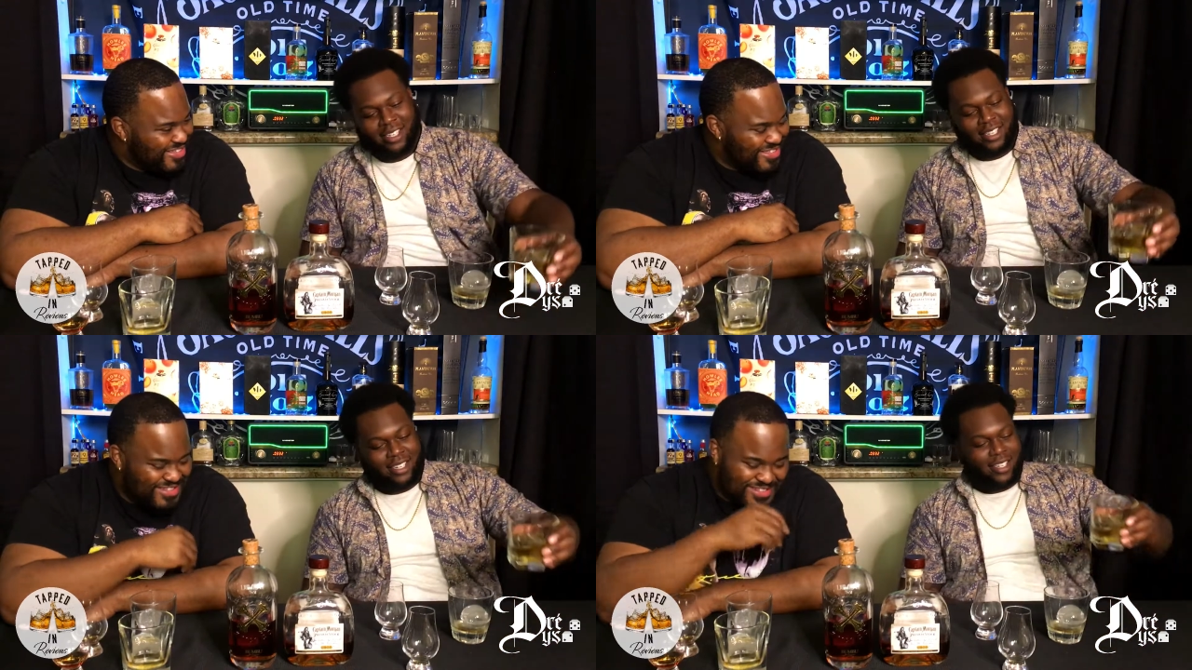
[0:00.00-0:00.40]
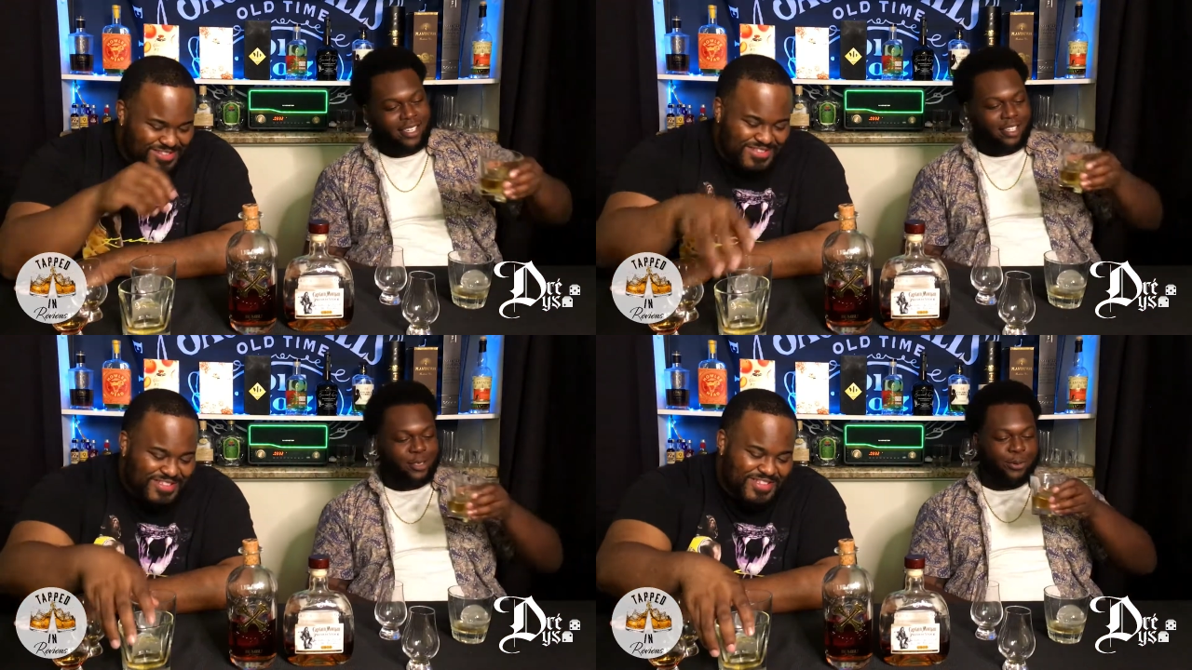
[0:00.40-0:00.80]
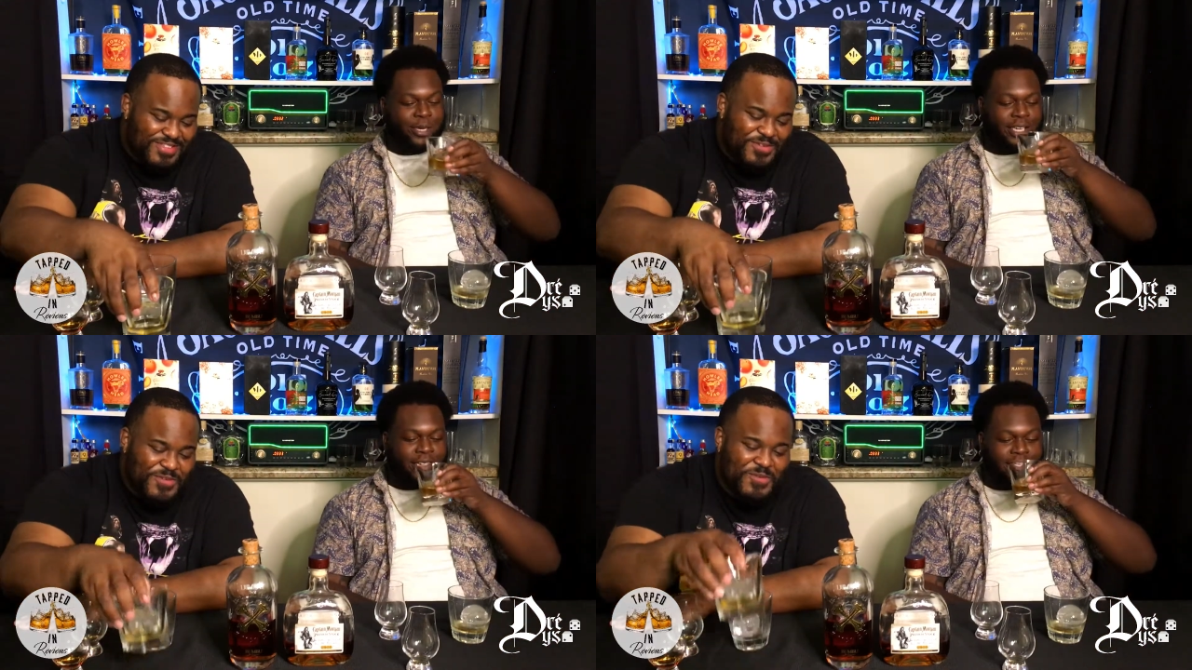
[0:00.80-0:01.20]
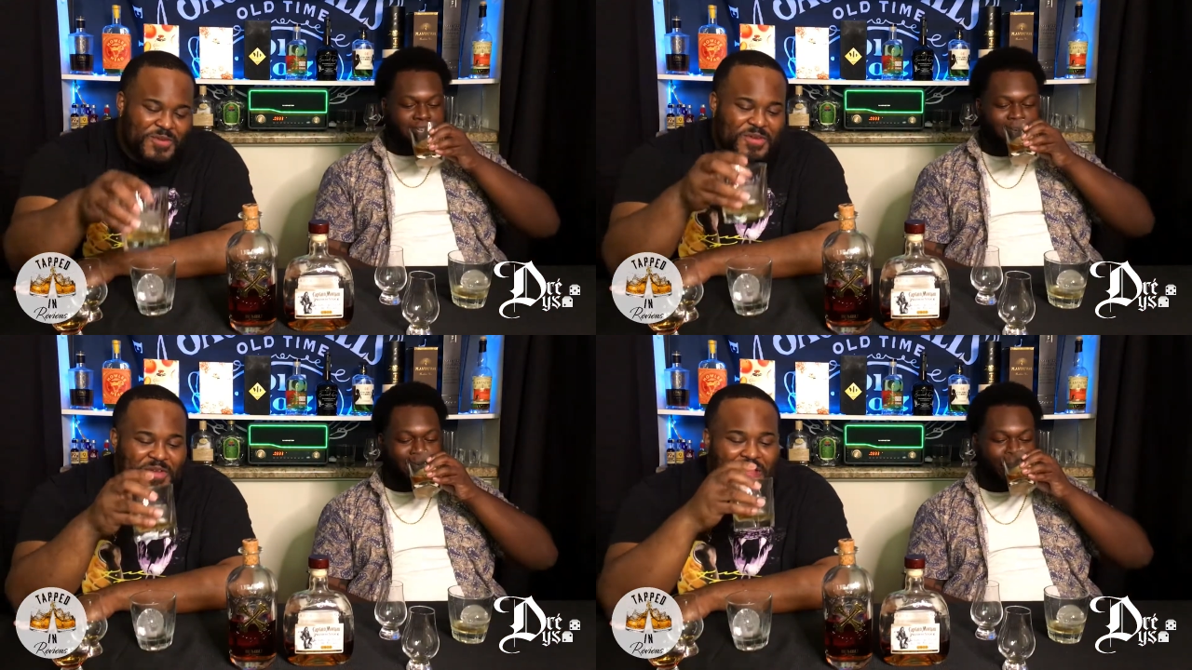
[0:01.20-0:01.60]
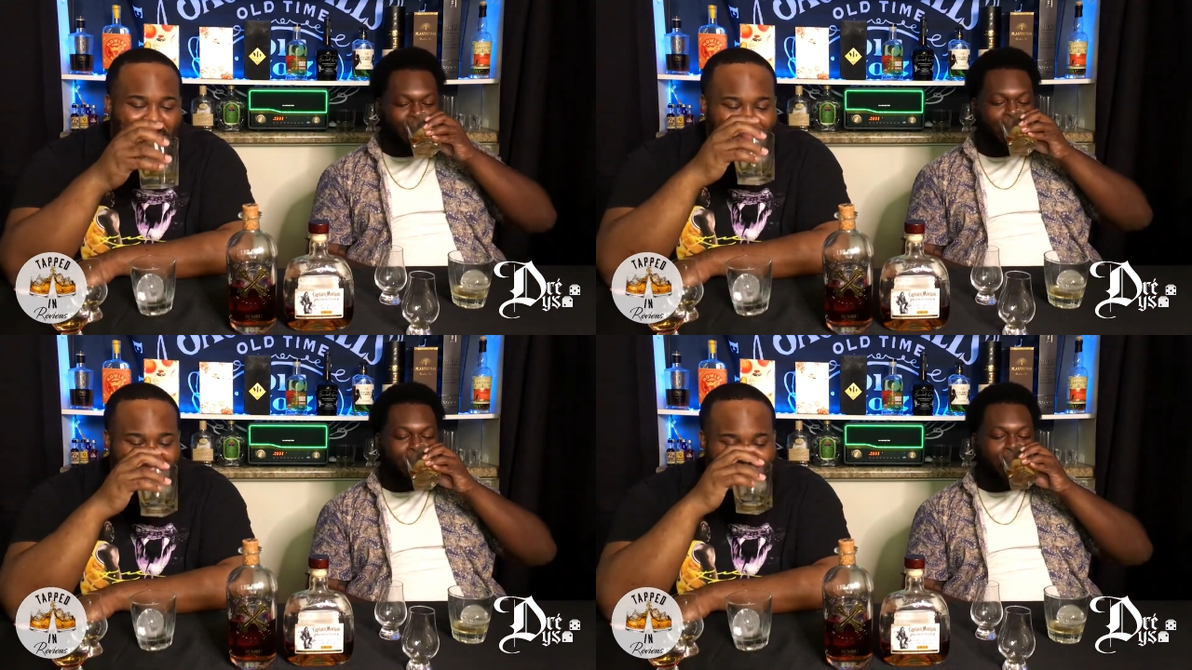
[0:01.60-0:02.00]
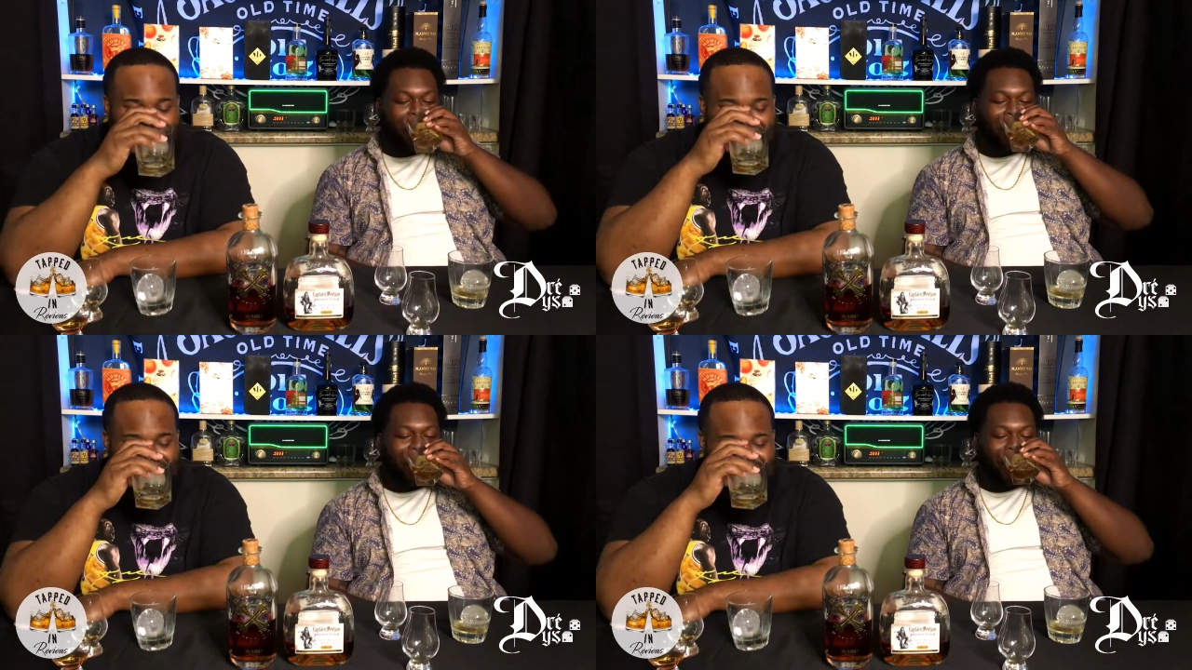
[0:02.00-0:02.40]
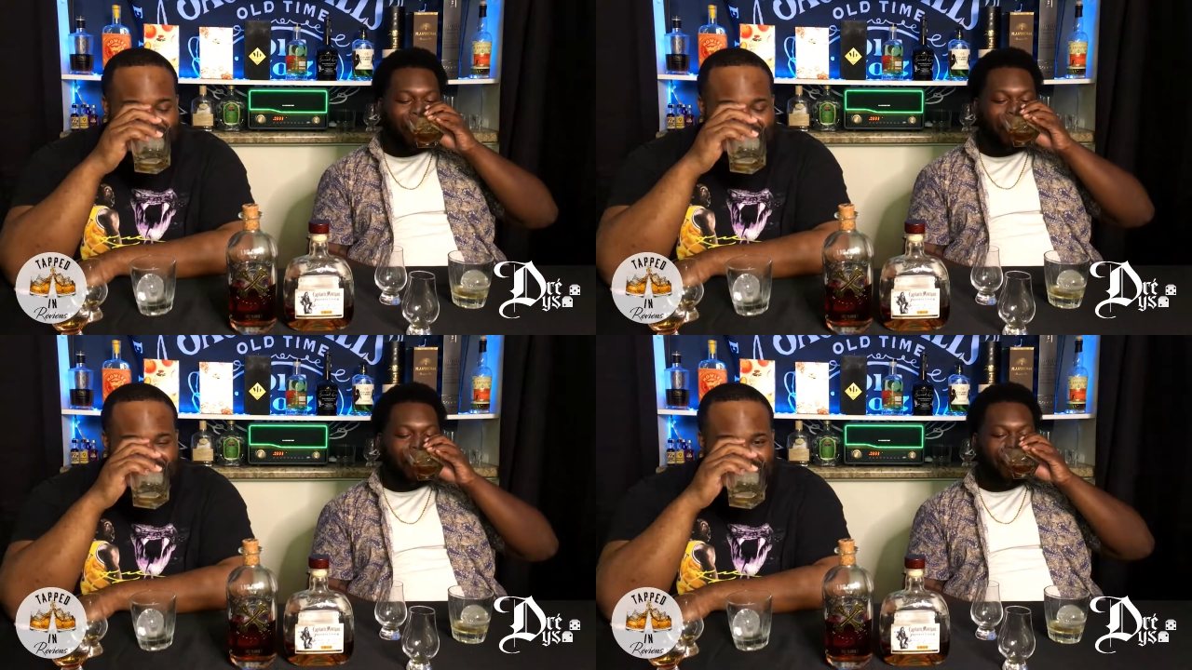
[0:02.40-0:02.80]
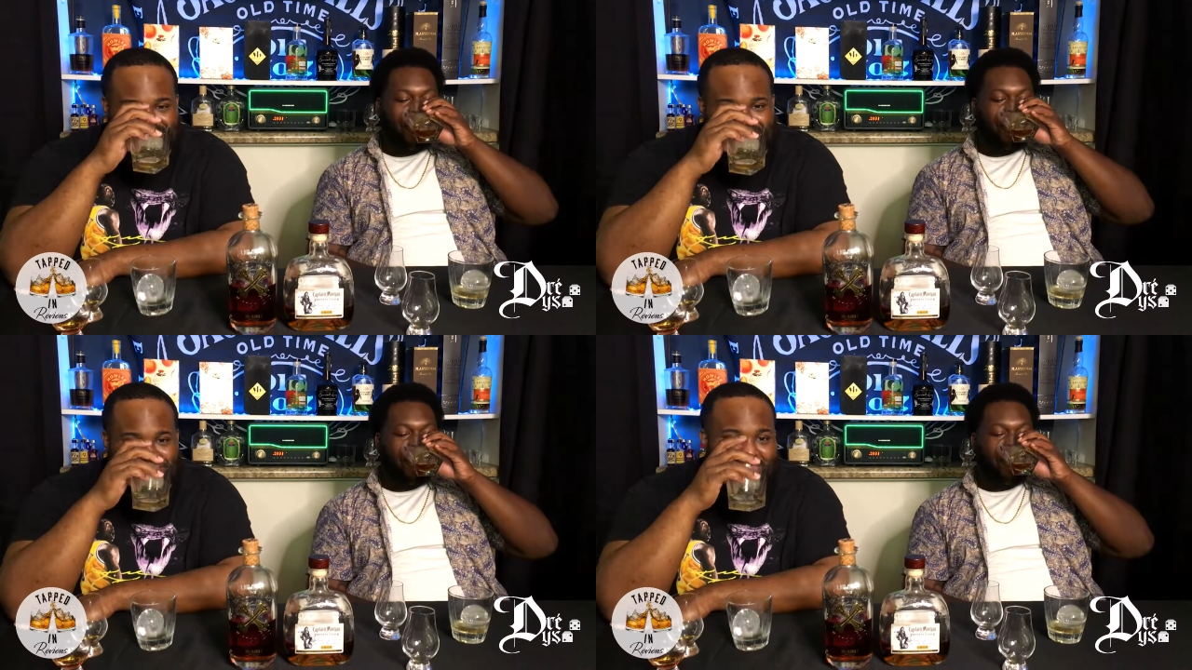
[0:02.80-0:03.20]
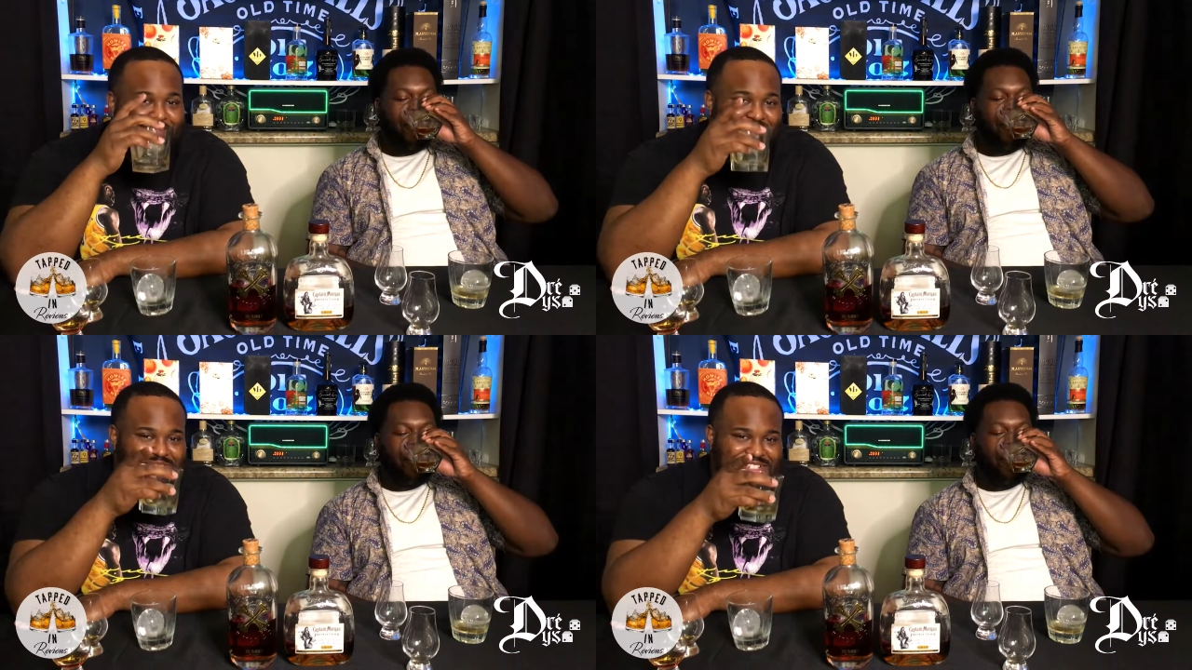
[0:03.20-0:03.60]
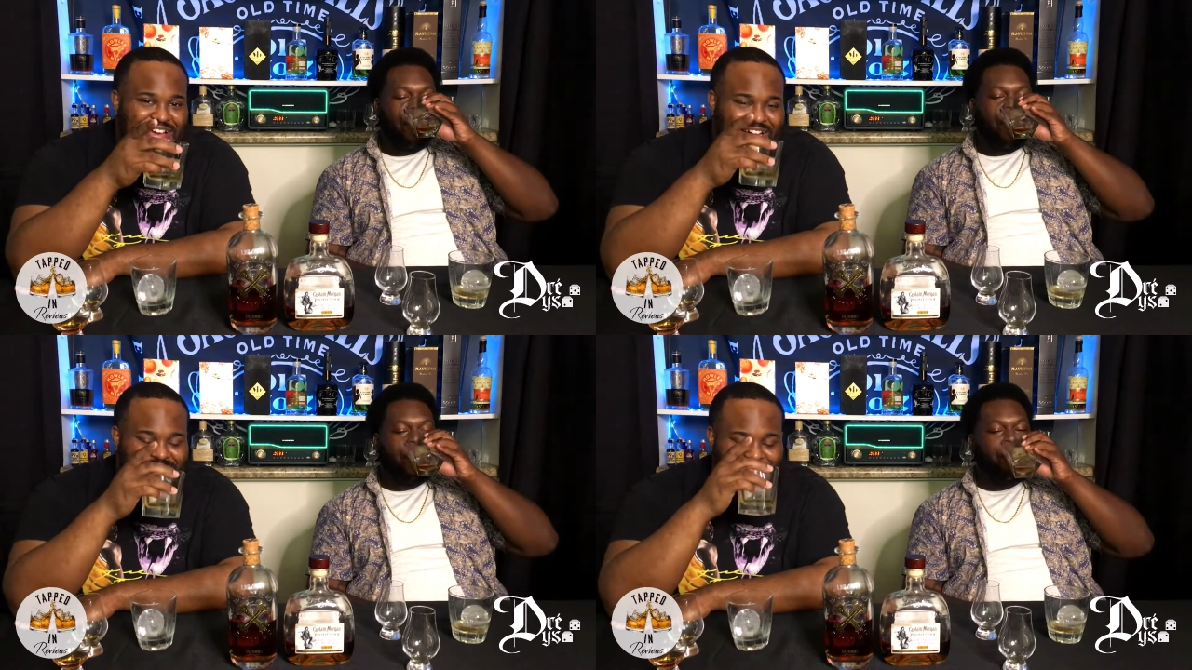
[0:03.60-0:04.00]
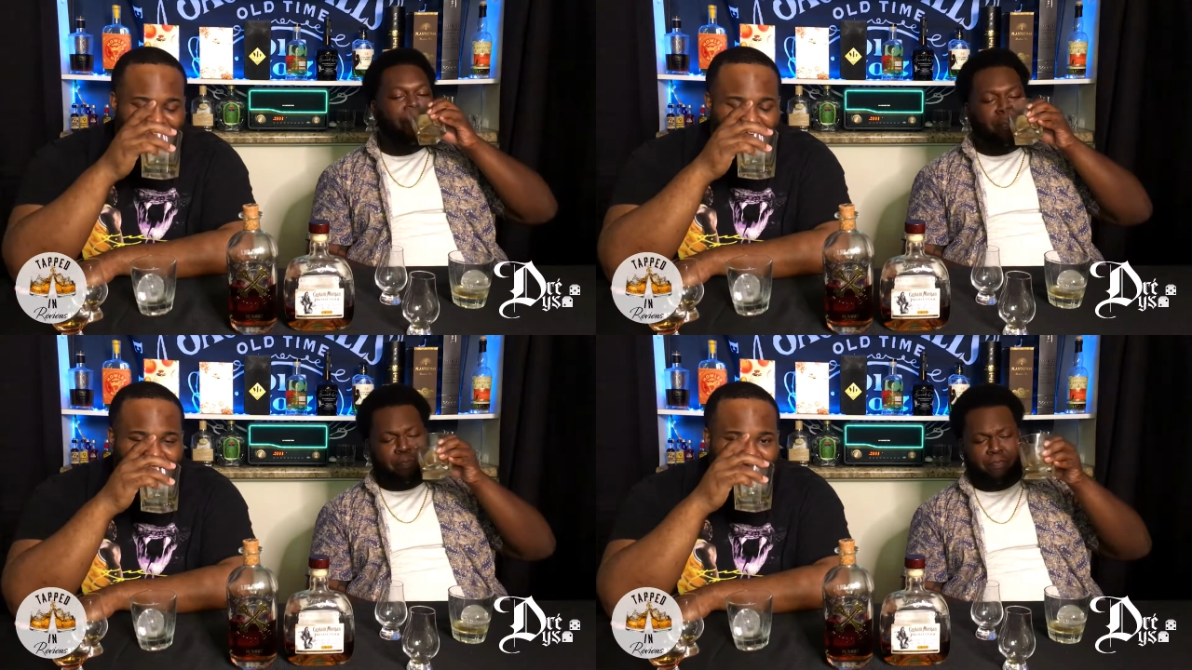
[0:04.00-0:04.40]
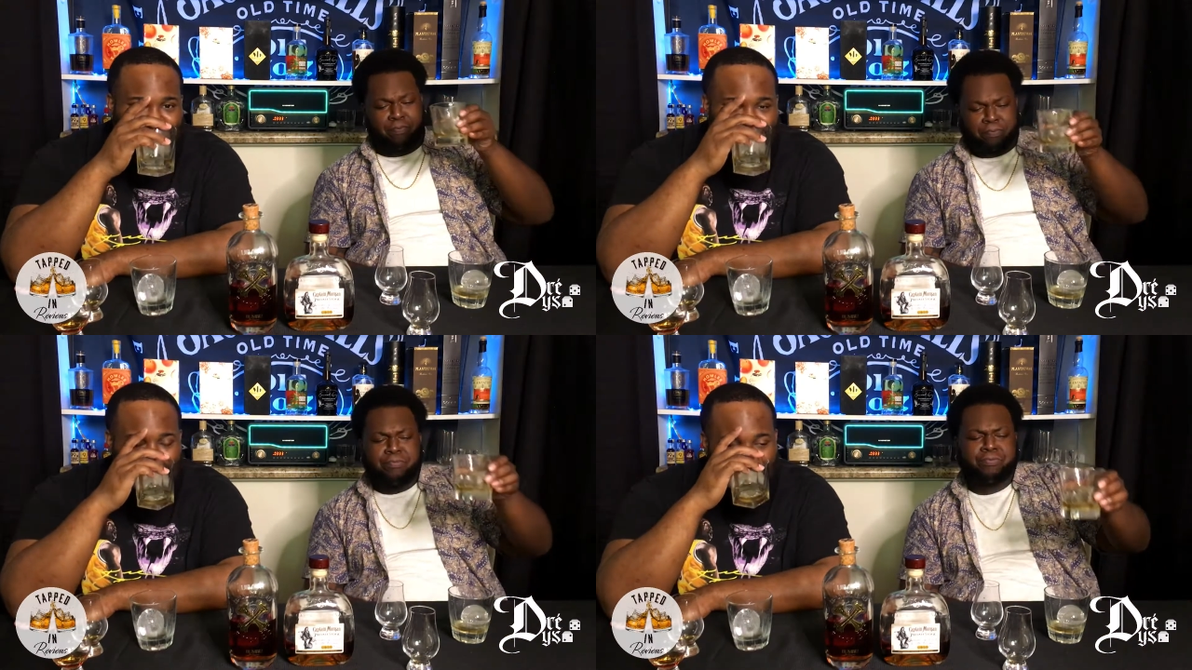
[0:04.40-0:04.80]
Speaker 1: it? Swig. I'm going to take me another swig, too, y'all. Hey, make sure y'all subscribe.